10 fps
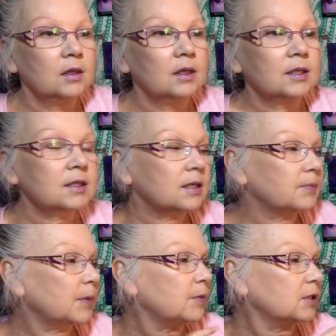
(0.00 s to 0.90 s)
this
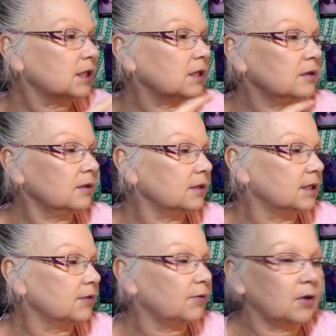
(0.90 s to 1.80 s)
could be particularly
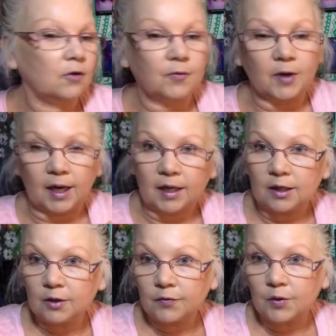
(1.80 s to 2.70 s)
difficult for
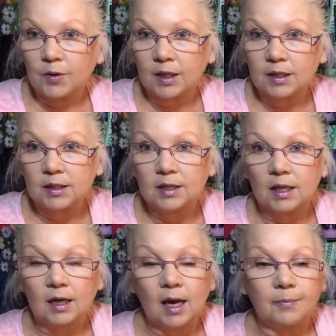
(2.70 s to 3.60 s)
any of you guys
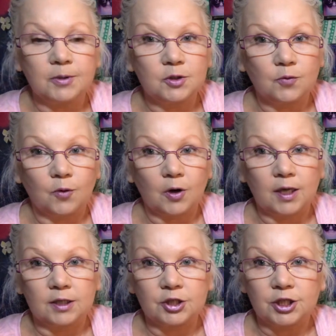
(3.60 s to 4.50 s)
that happen to work
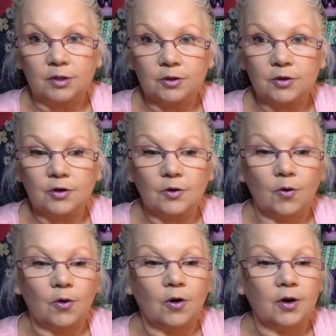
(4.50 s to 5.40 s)
in a shelter,
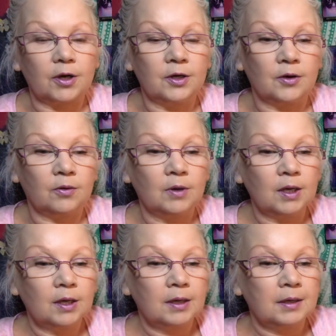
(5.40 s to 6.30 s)
or, you know,
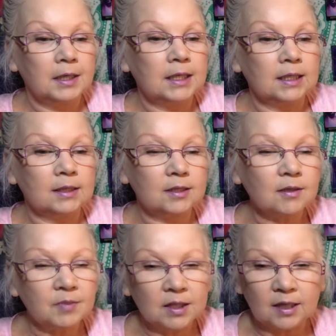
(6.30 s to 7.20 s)

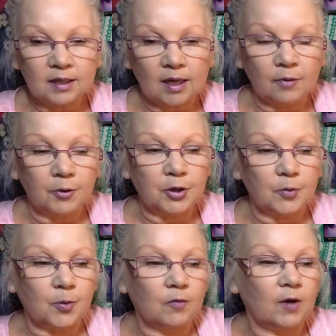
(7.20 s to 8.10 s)
something like that, where
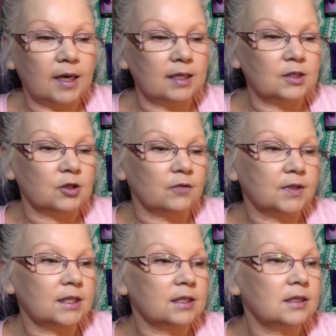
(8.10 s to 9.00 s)
you're providing
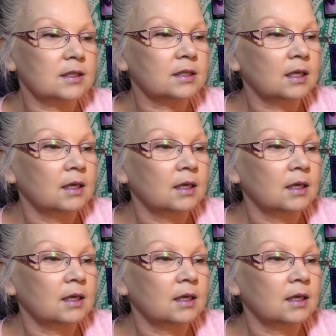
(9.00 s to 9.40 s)
services.